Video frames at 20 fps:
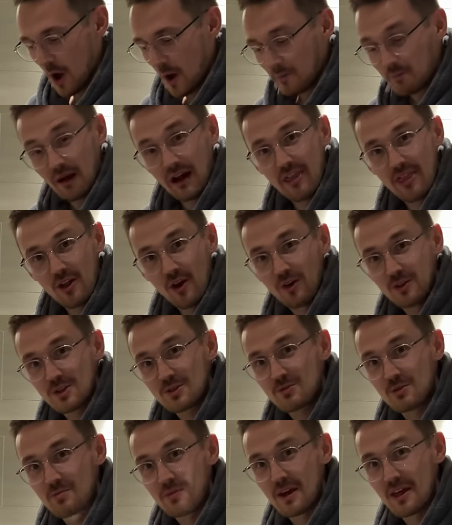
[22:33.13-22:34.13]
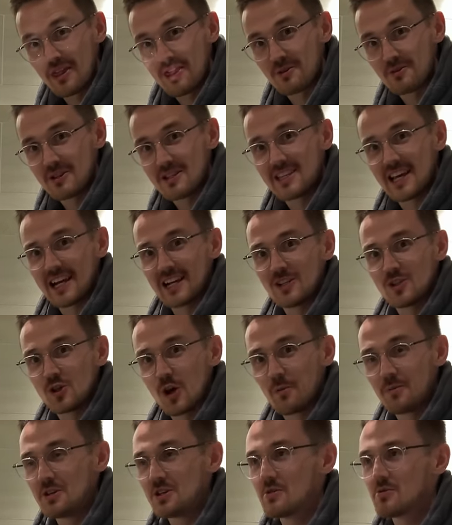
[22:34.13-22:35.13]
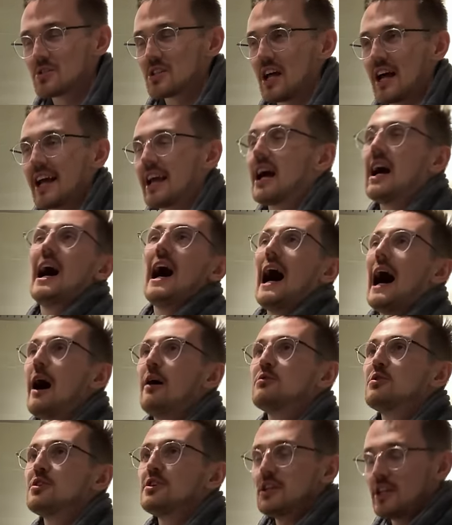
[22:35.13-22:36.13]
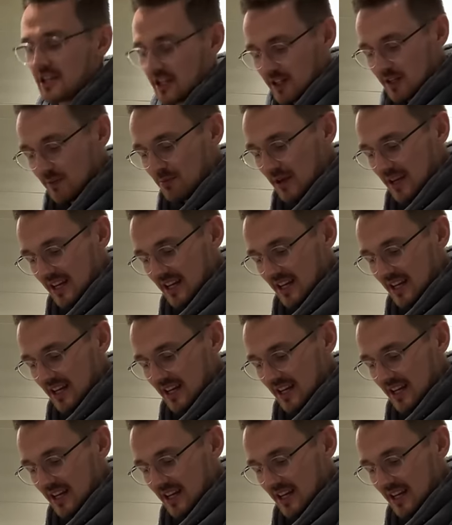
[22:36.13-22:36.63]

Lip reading: but I thought this would be a 3 second job and she was like, how long are you going to be?